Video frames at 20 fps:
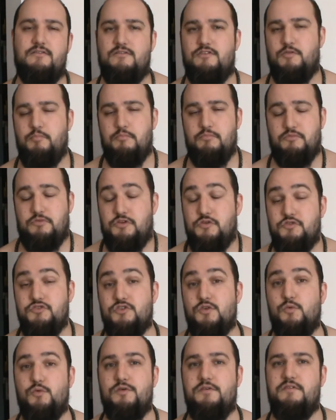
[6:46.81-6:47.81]
to use
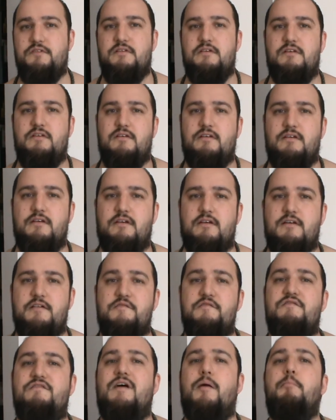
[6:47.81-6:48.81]
the word
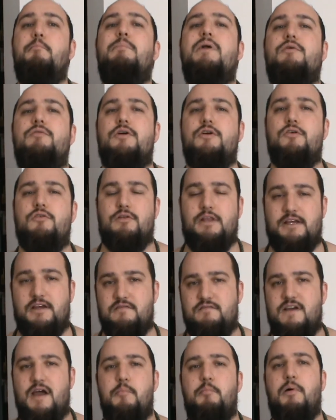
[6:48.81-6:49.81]
vampirical, like a
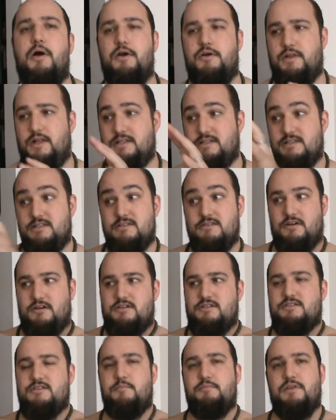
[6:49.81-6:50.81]
vampire that
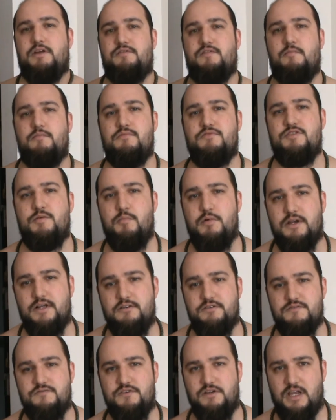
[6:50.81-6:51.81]
sucks something from somebody
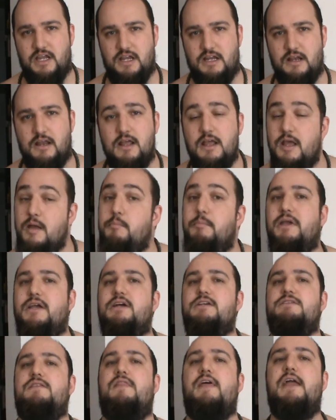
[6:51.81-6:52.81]
else for gain,
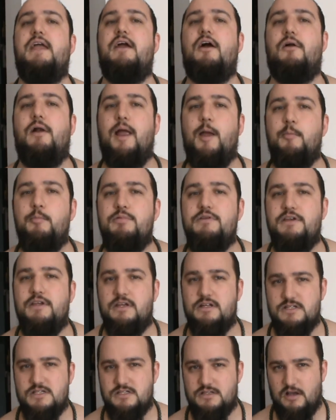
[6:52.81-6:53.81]
because they are empty
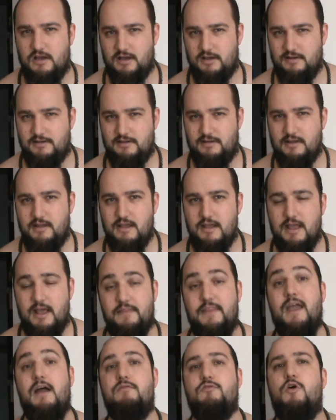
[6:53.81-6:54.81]
inside.
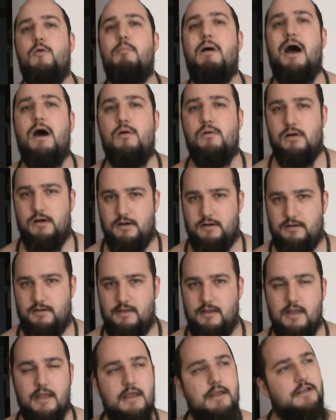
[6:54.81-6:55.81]
They have no power.
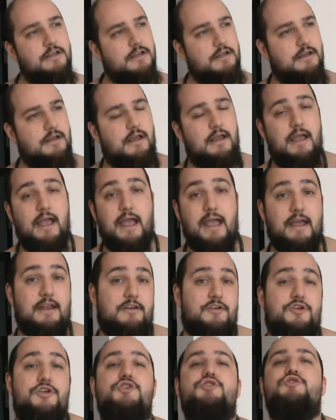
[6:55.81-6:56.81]

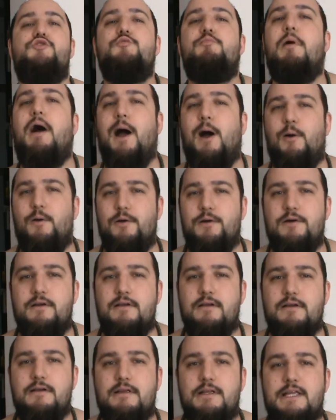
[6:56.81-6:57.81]
And true power
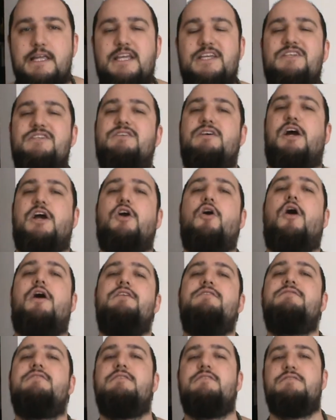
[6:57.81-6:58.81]
is a
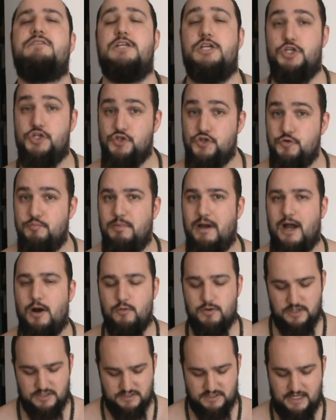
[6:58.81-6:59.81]
constancy. True
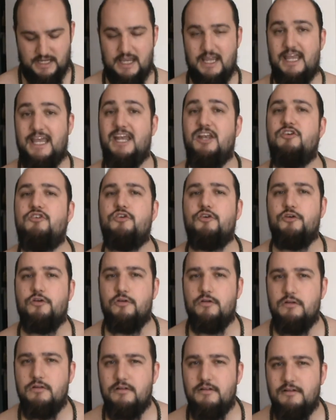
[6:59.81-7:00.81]
power is
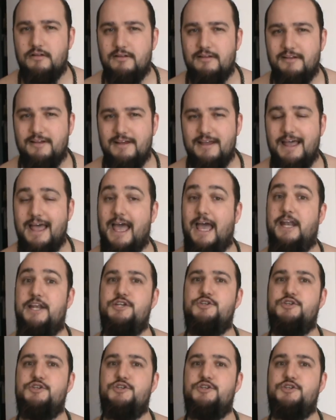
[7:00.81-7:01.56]
internal, and